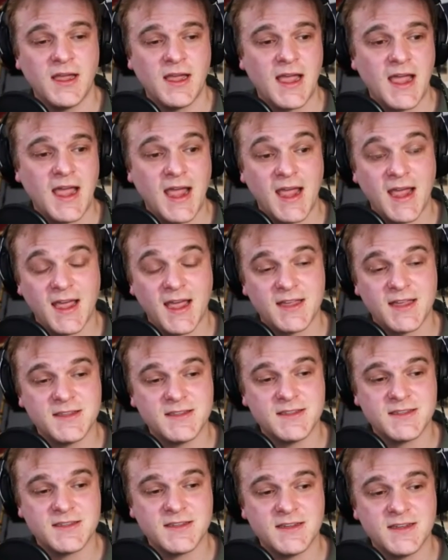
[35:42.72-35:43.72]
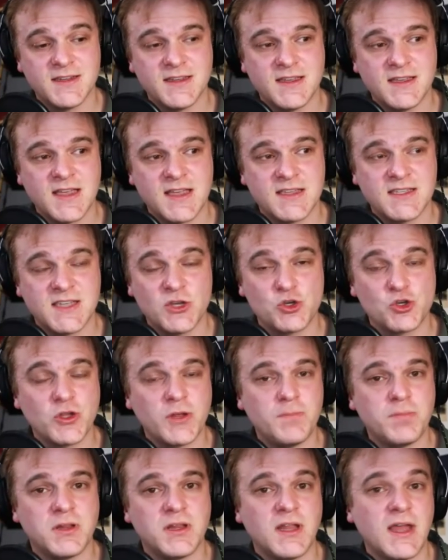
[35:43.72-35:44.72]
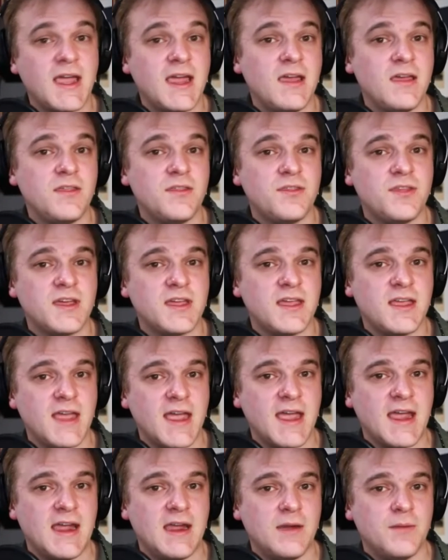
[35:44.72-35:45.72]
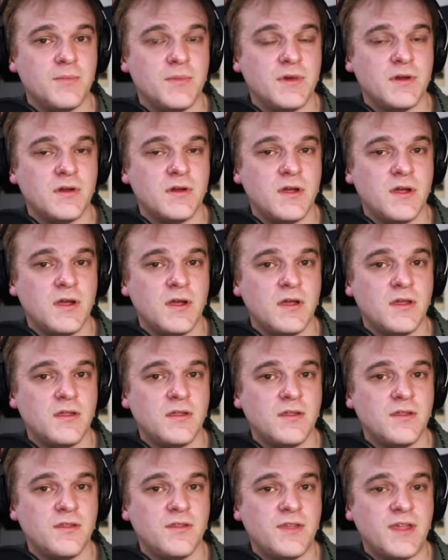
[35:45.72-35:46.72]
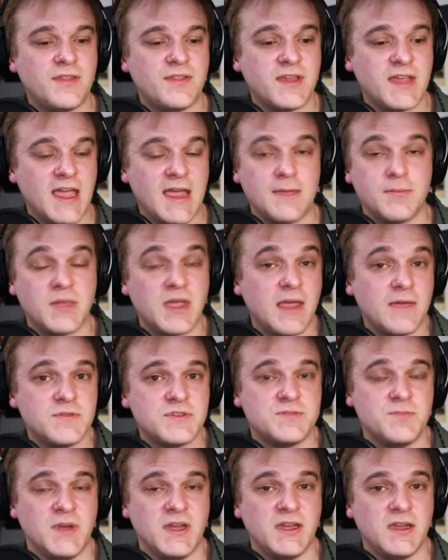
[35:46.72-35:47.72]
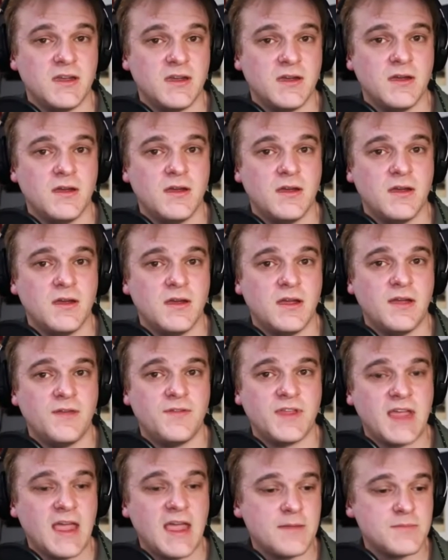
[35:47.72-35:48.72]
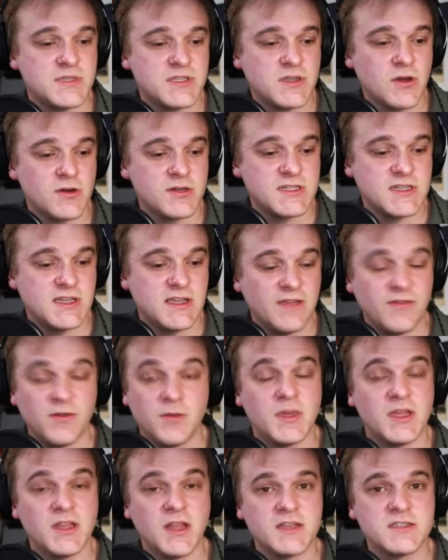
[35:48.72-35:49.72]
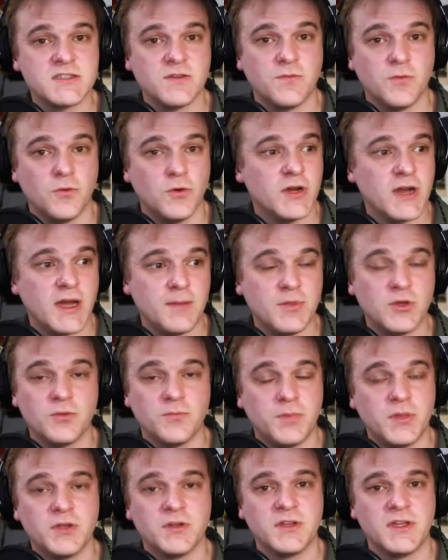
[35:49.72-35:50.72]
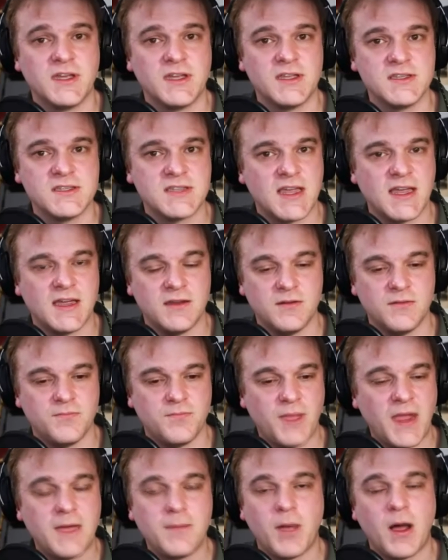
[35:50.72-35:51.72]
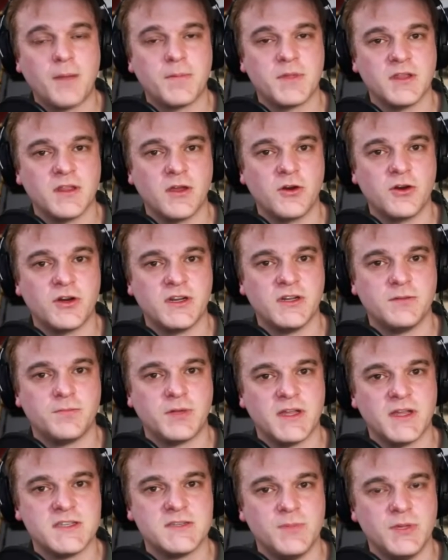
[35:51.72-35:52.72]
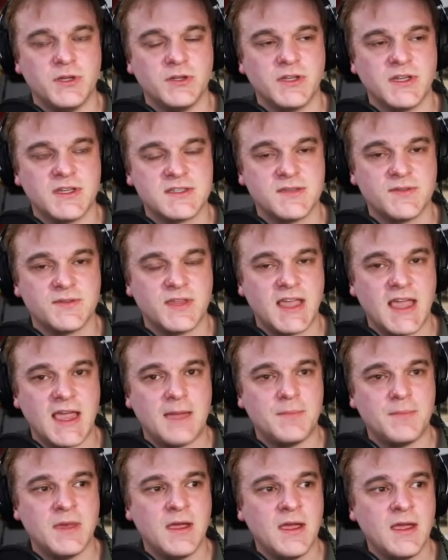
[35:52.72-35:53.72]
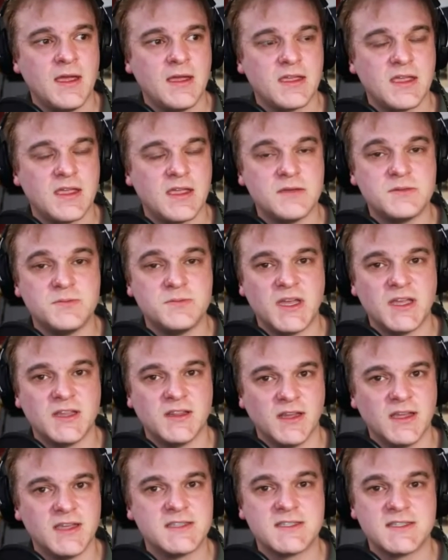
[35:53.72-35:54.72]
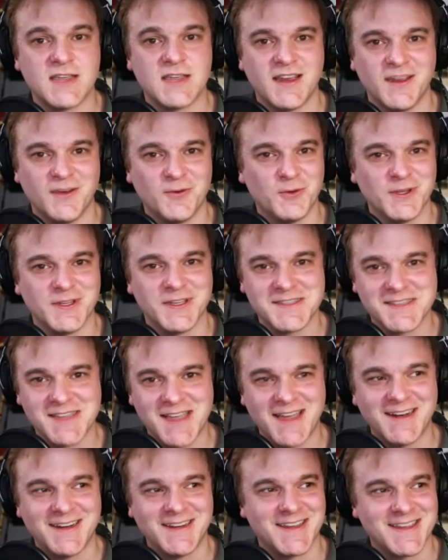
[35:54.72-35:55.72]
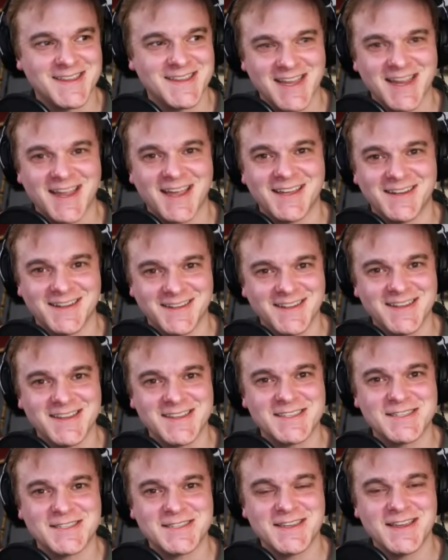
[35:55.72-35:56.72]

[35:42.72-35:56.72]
and essentially play the game that the game gives me. If the yeah. game starts giving me lots of wood, I build buildings and pay popularity to place buildings. If the game gives me enlists, I get really excited because I got enlists.